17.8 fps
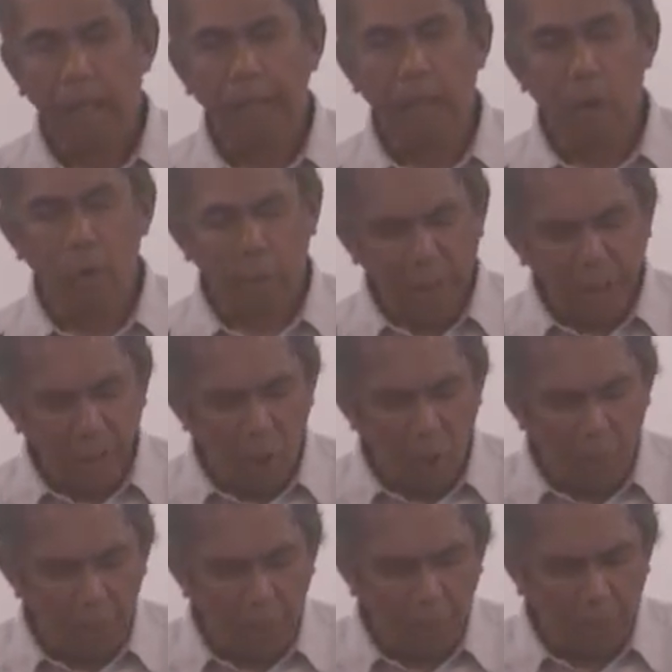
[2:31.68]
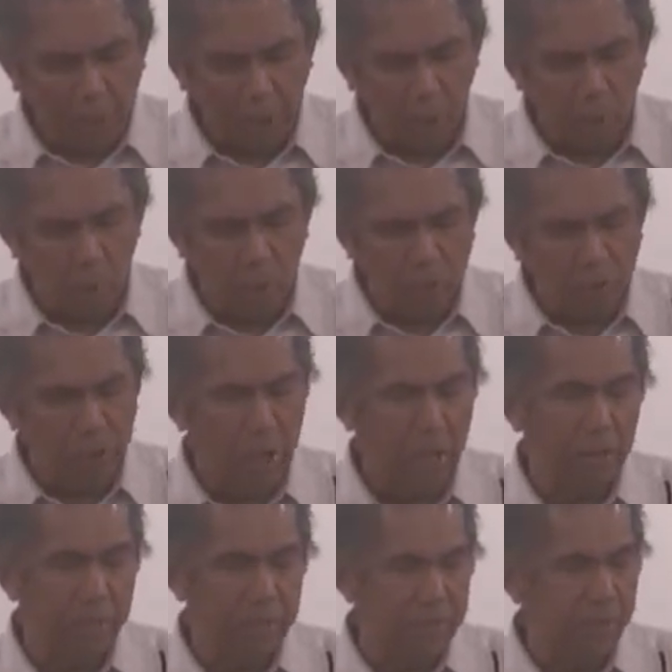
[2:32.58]
Now, we know from that word
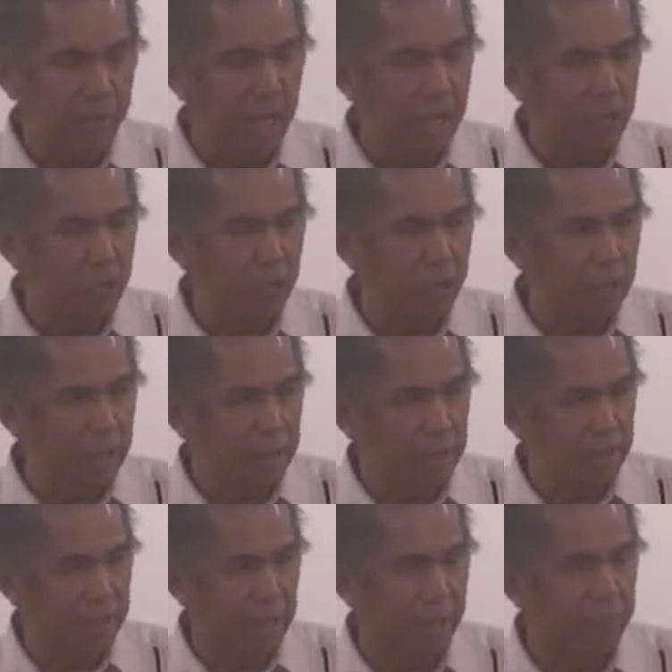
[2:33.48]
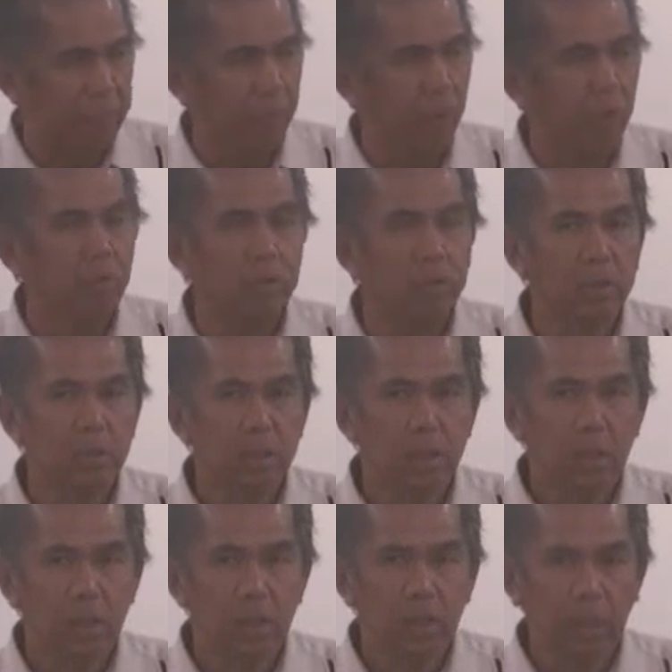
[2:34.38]
sanctification in the temple,
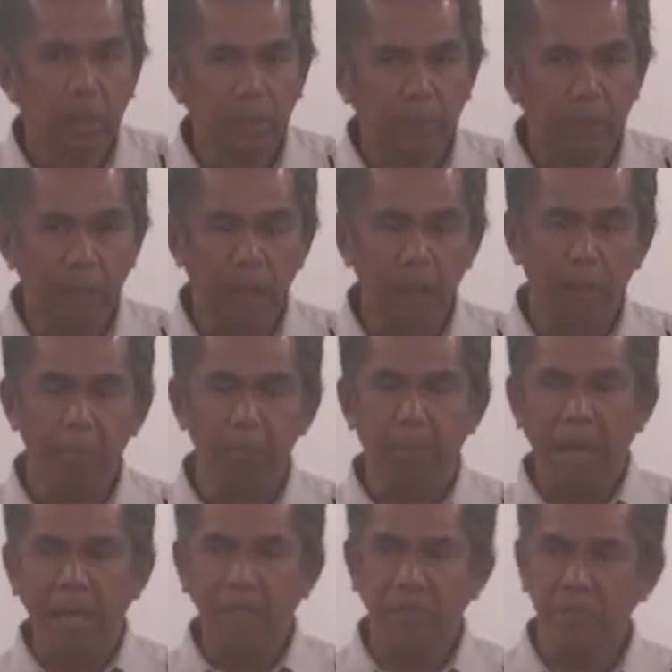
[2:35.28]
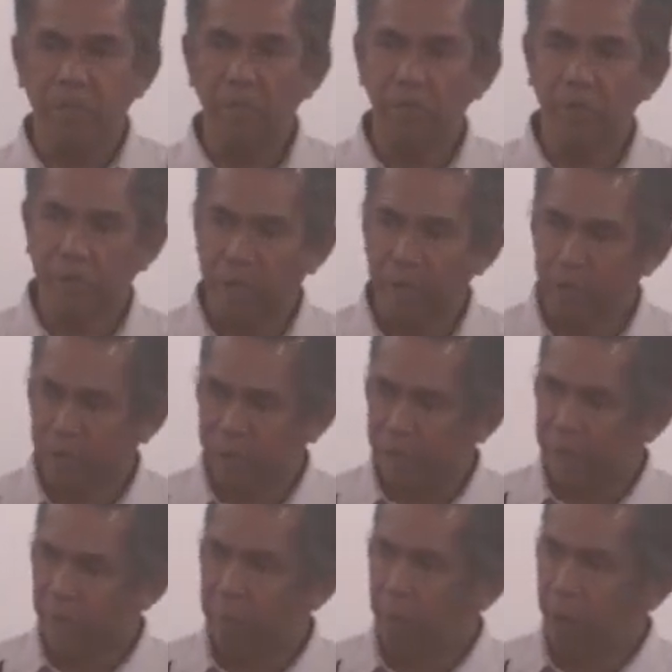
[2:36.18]
if the basins are
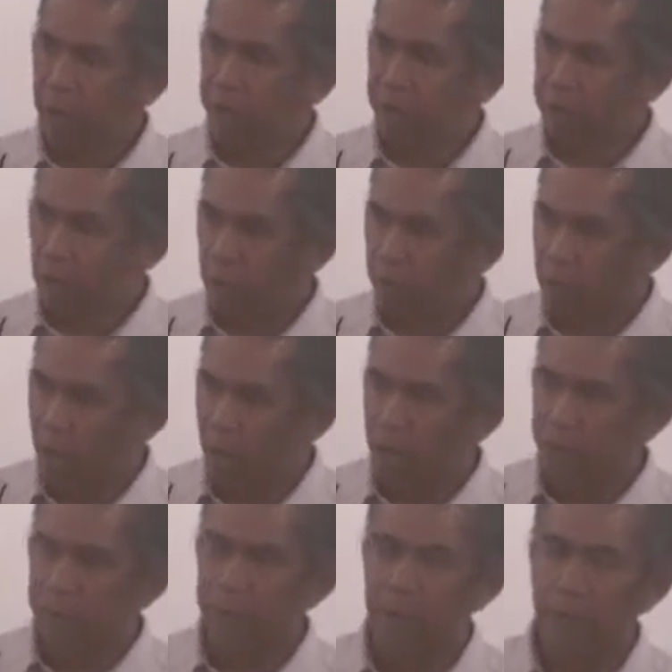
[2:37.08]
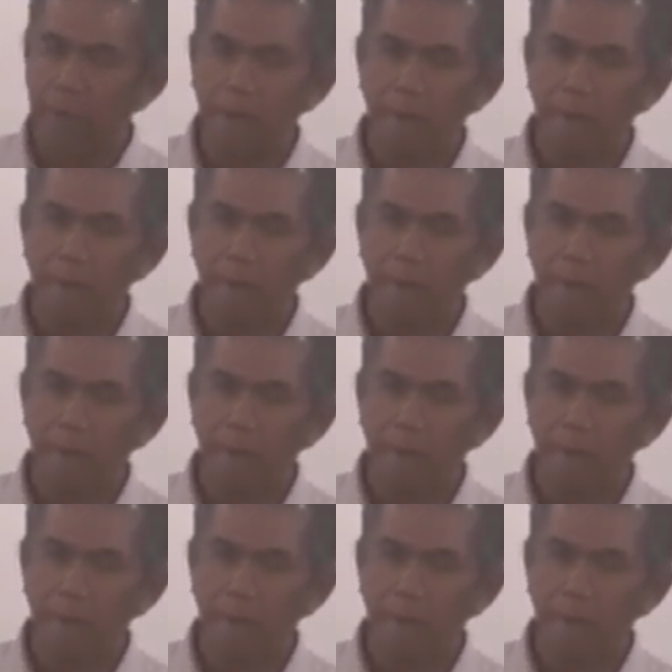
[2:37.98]
set apart for God,